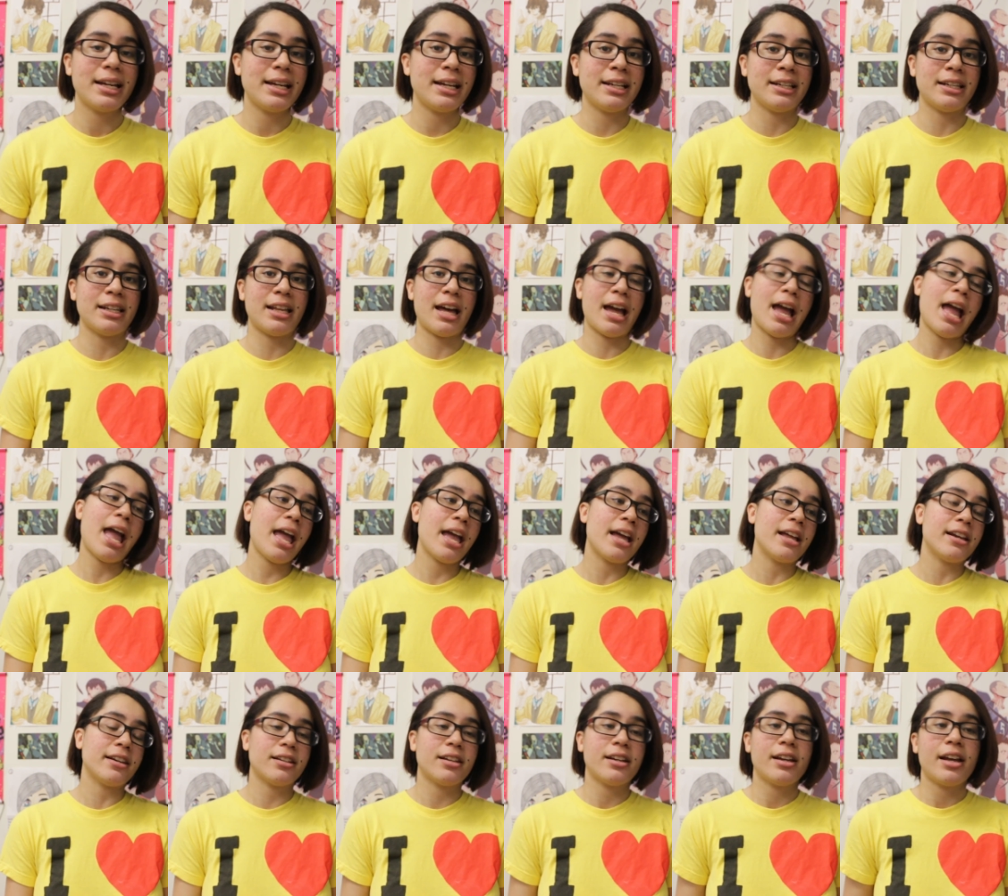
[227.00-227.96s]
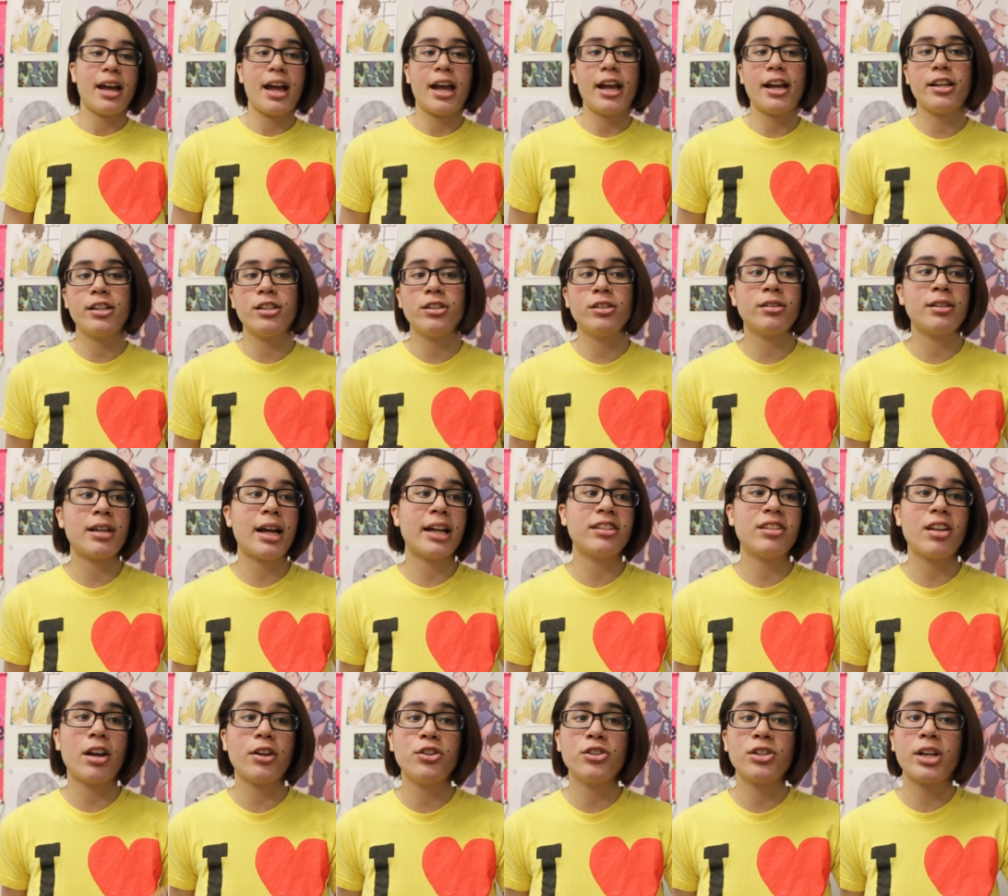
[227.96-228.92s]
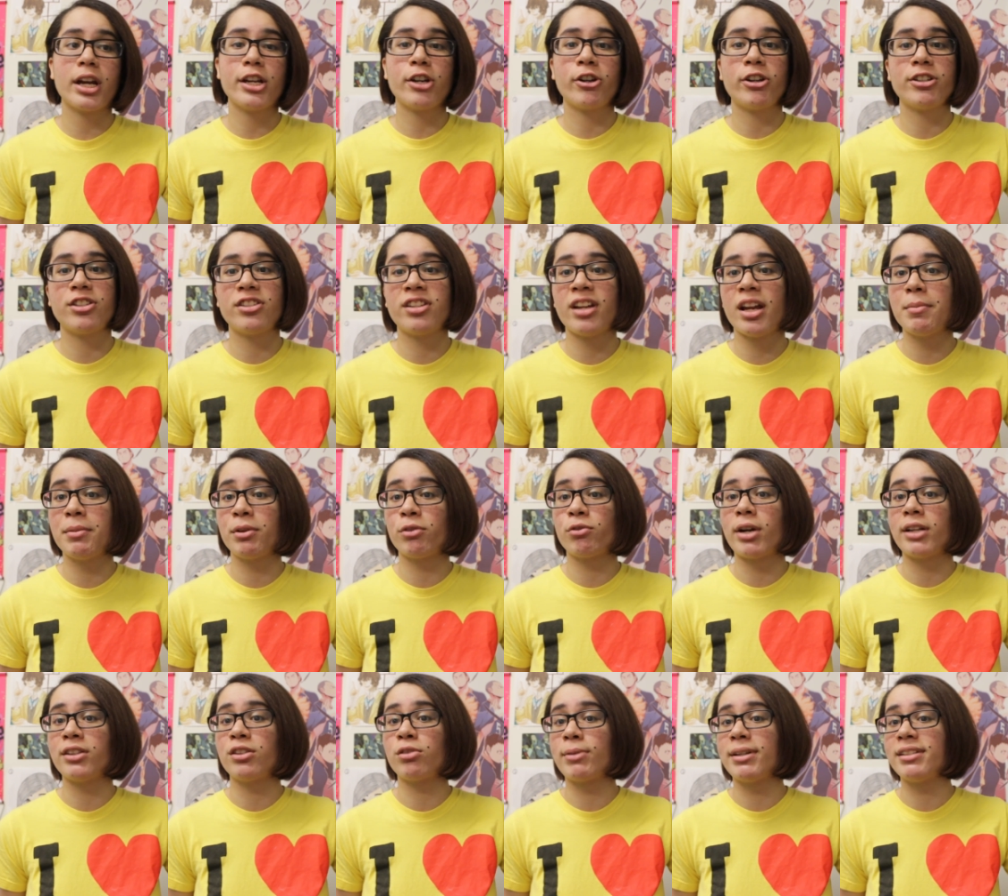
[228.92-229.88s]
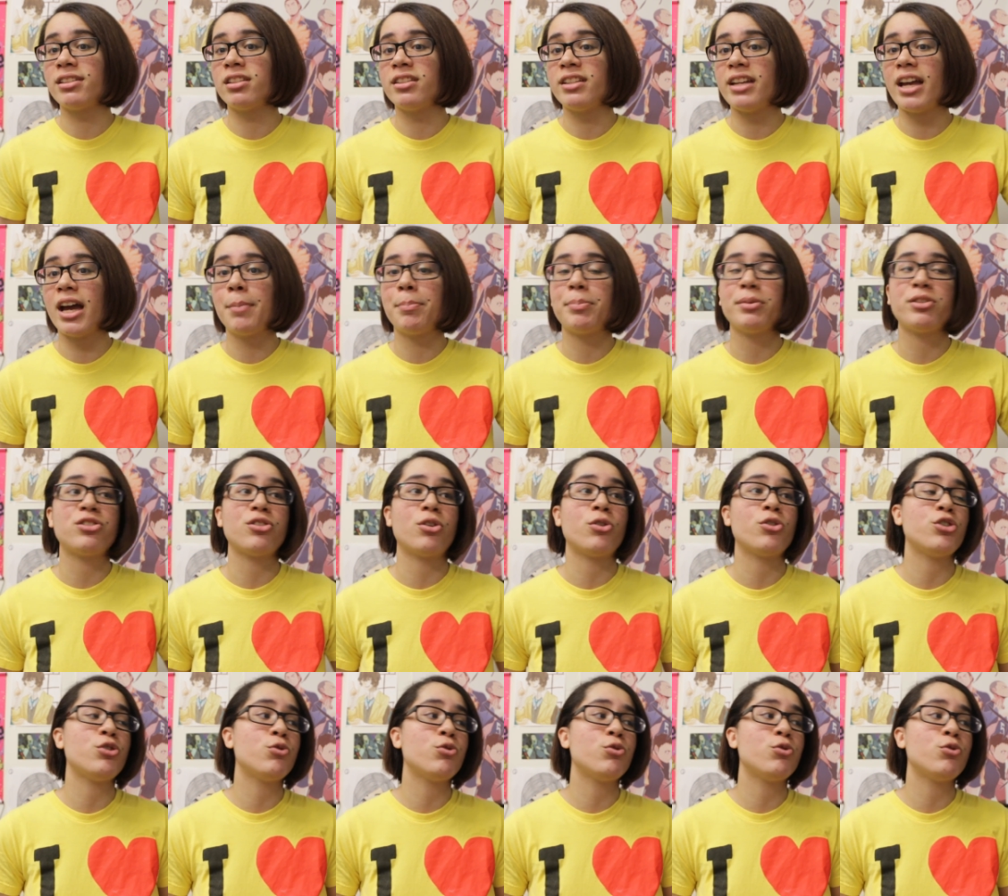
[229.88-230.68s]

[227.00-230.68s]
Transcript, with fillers: in the end. And that's how you get your entertainment throughout the rest of the episode.